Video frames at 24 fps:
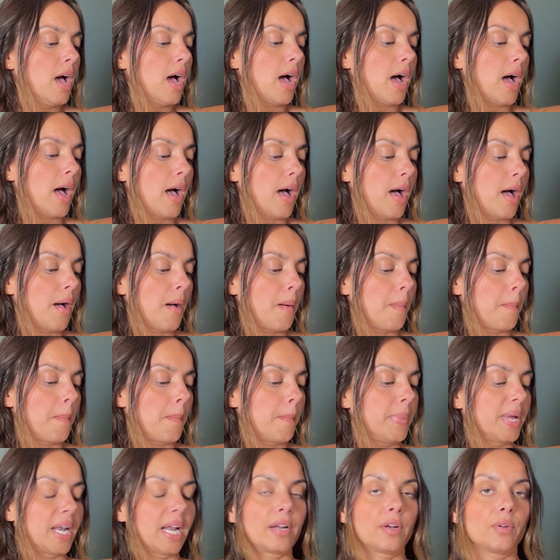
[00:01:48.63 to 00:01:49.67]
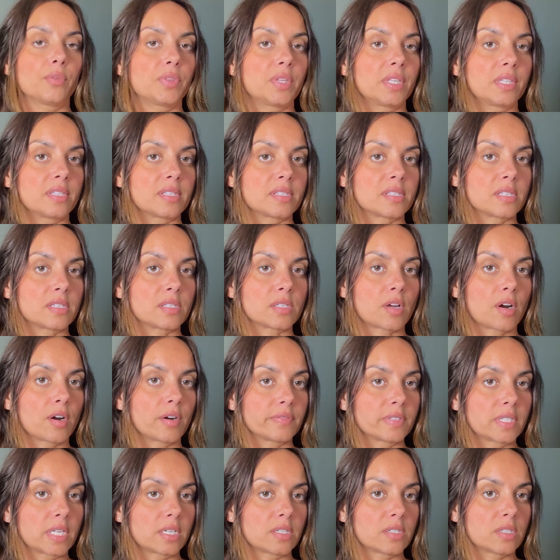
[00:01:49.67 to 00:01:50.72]
but I don't think this is
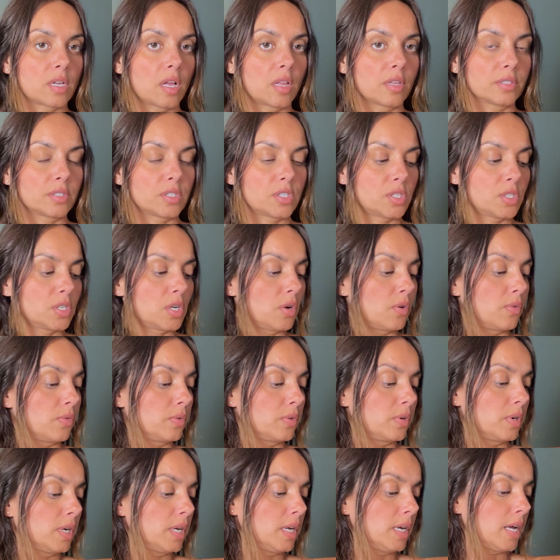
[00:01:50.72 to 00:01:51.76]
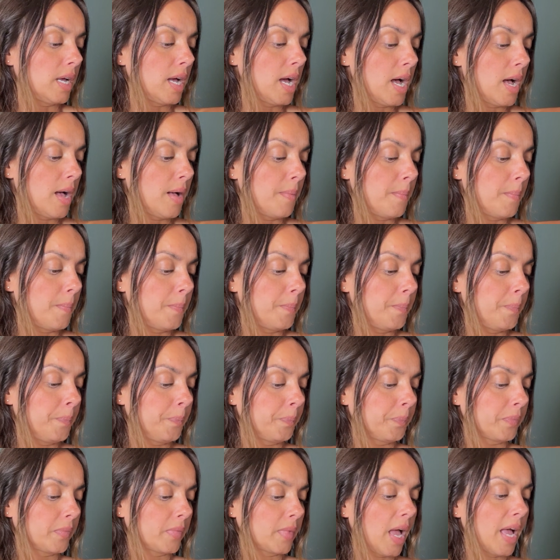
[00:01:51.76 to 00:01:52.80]
carved out of solid stone.
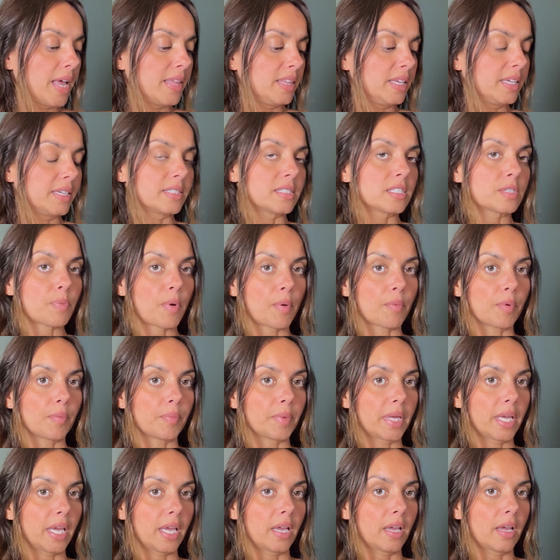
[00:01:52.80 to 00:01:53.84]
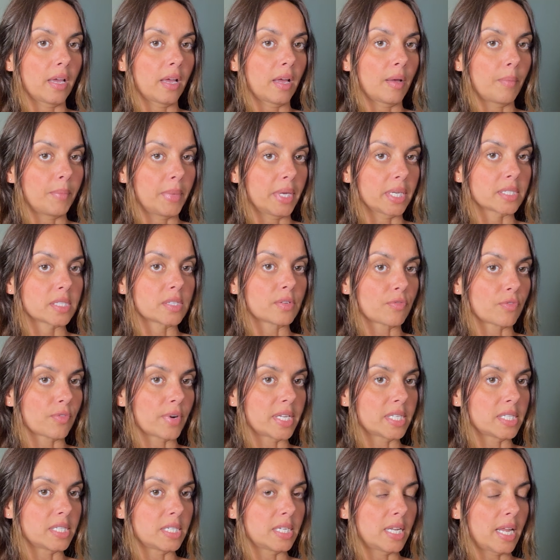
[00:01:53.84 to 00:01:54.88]
I think it's probably a mix of
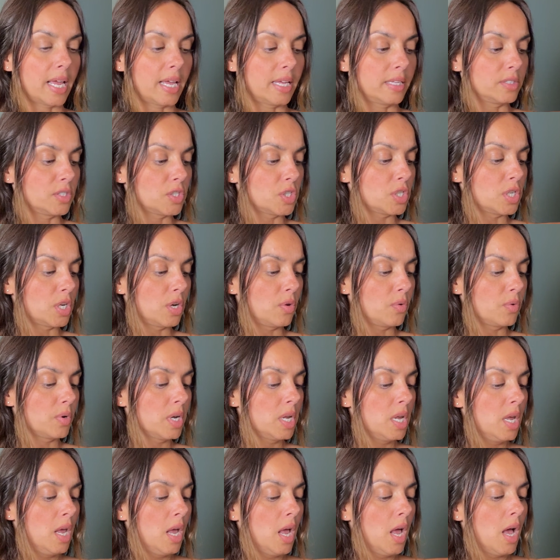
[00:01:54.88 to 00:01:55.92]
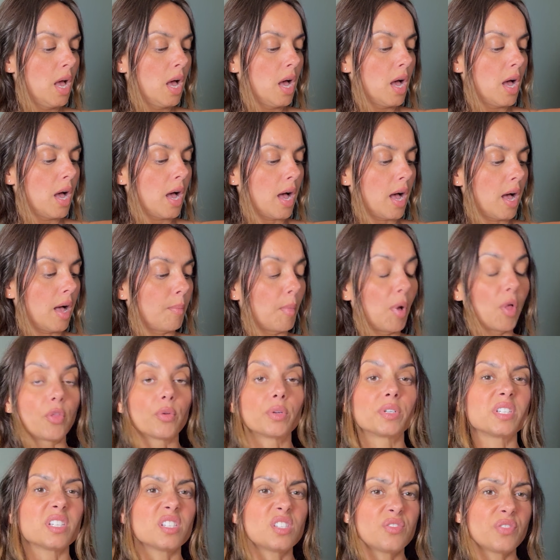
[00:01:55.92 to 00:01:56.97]
resin and stone, although it
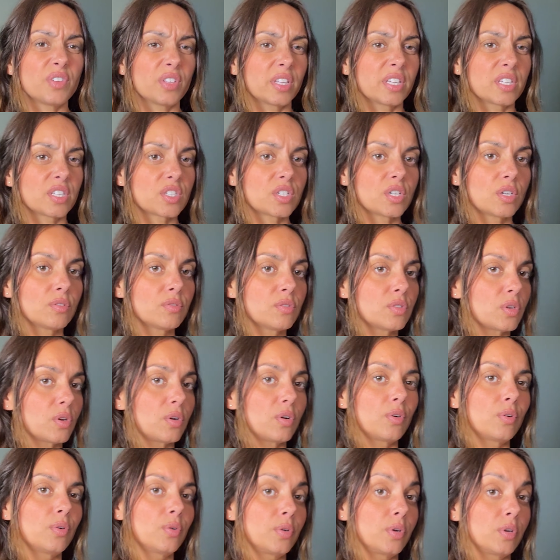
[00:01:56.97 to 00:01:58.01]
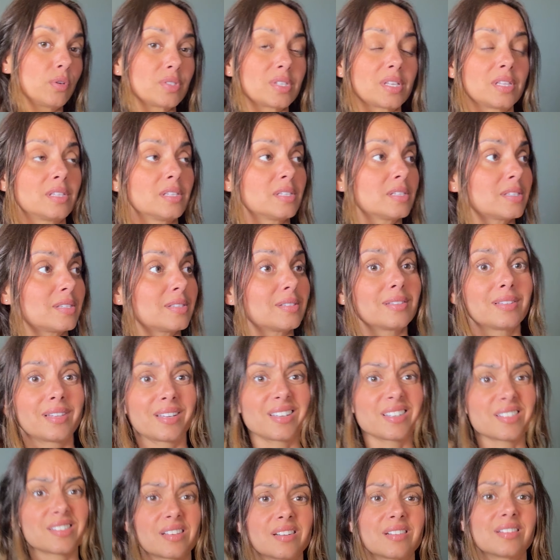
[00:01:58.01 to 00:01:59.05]
does feel like stone, so who knows. And this, like I
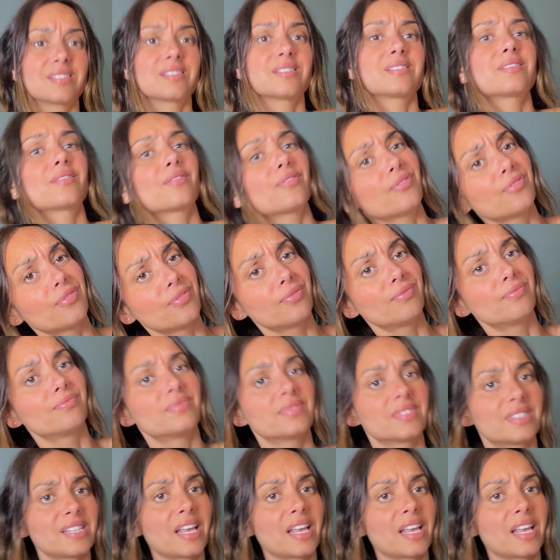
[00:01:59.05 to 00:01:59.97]
said, it's